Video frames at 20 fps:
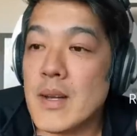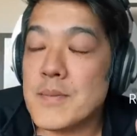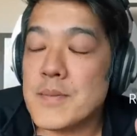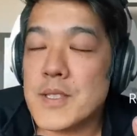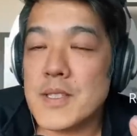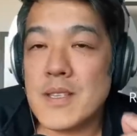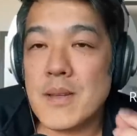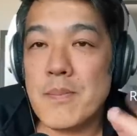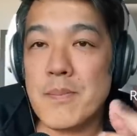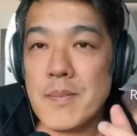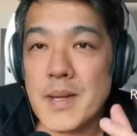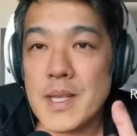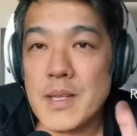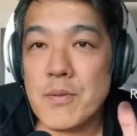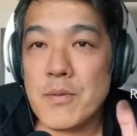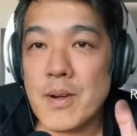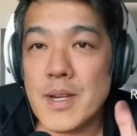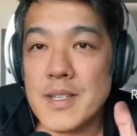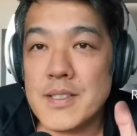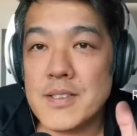So there are many
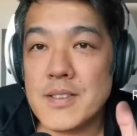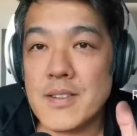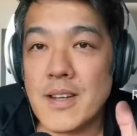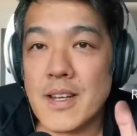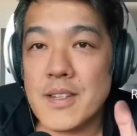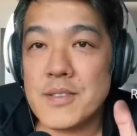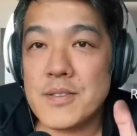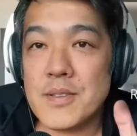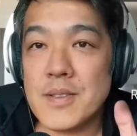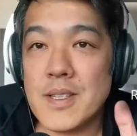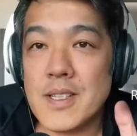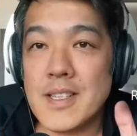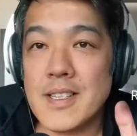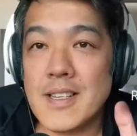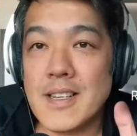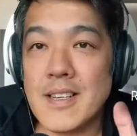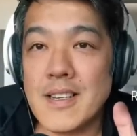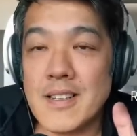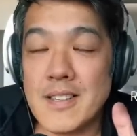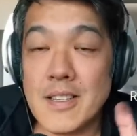ways to actually
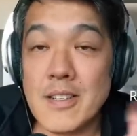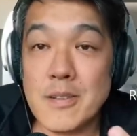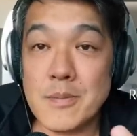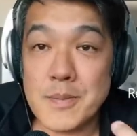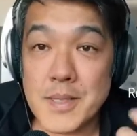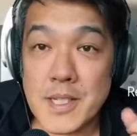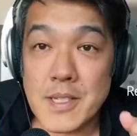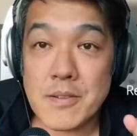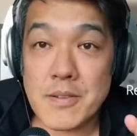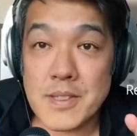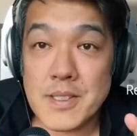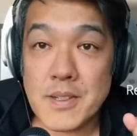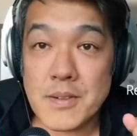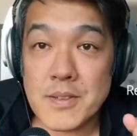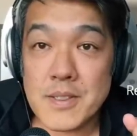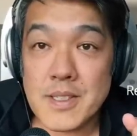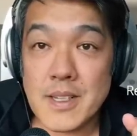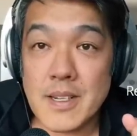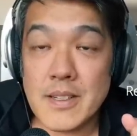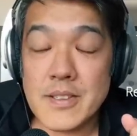help decrease
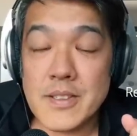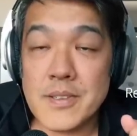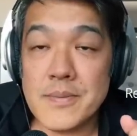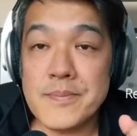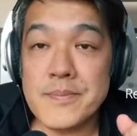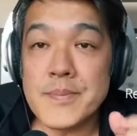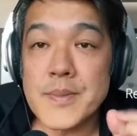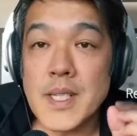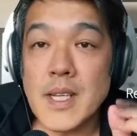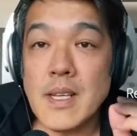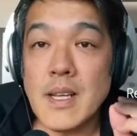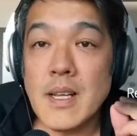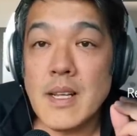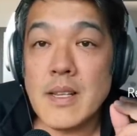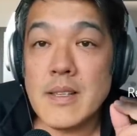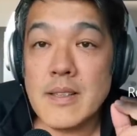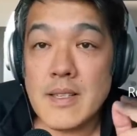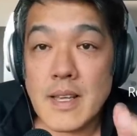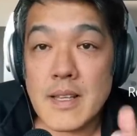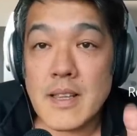irritation.
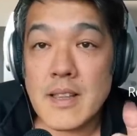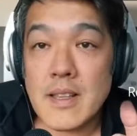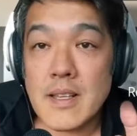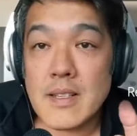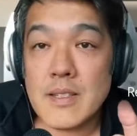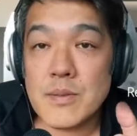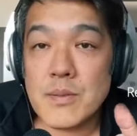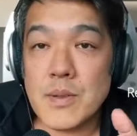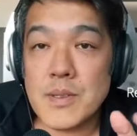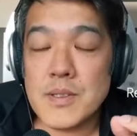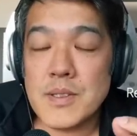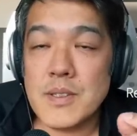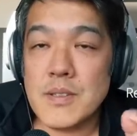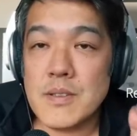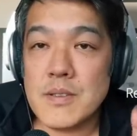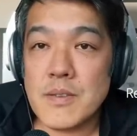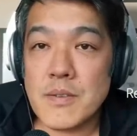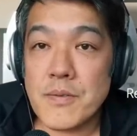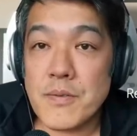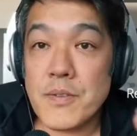The other thing as well is to
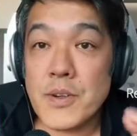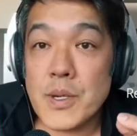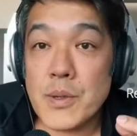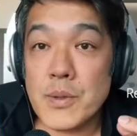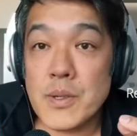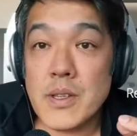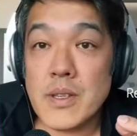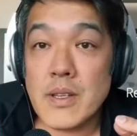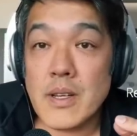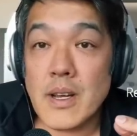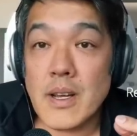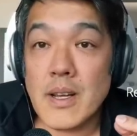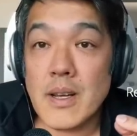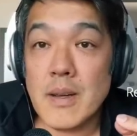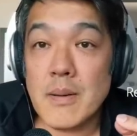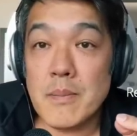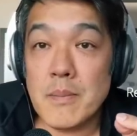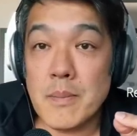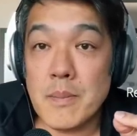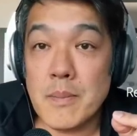use a frequent
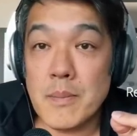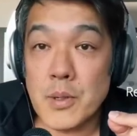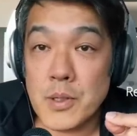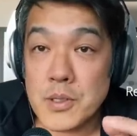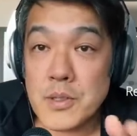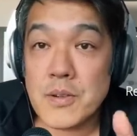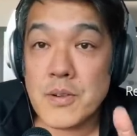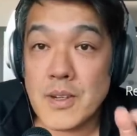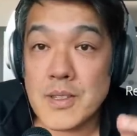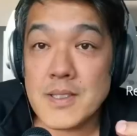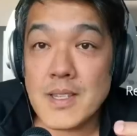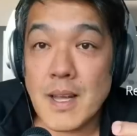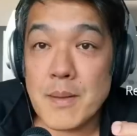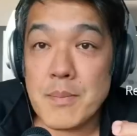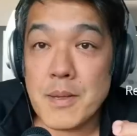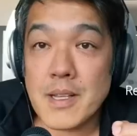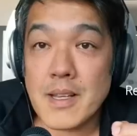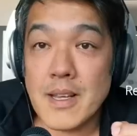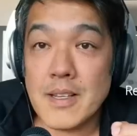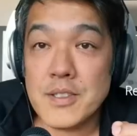moisturizer
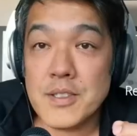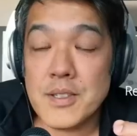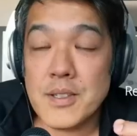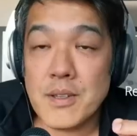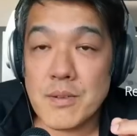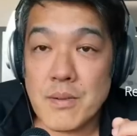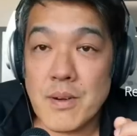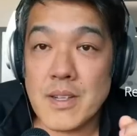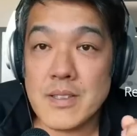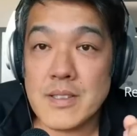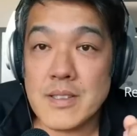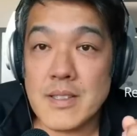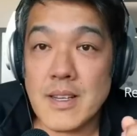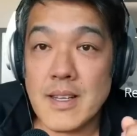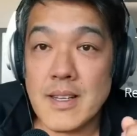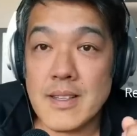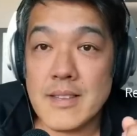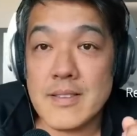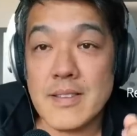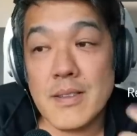application throughout the
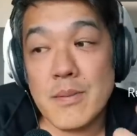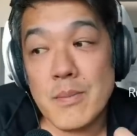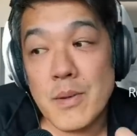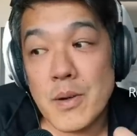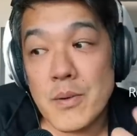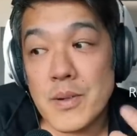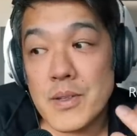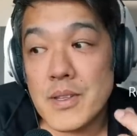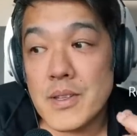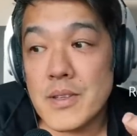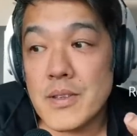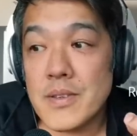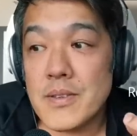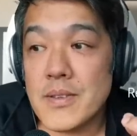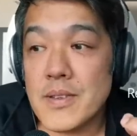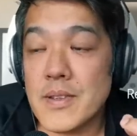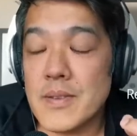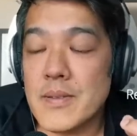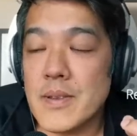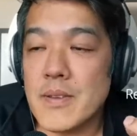day. So you might want to use
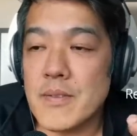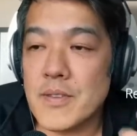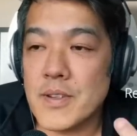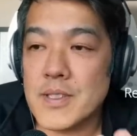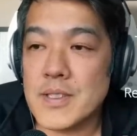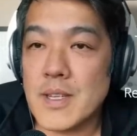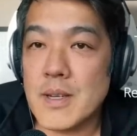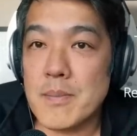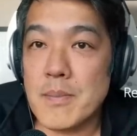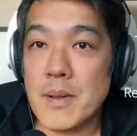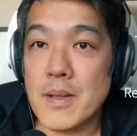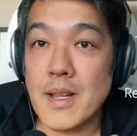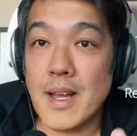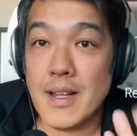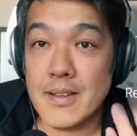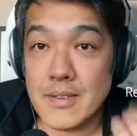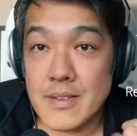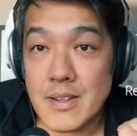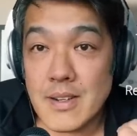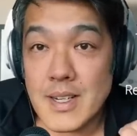it, for example,
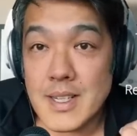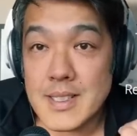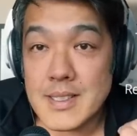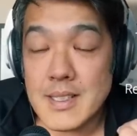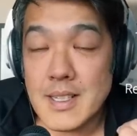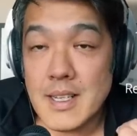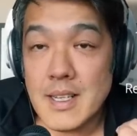at night,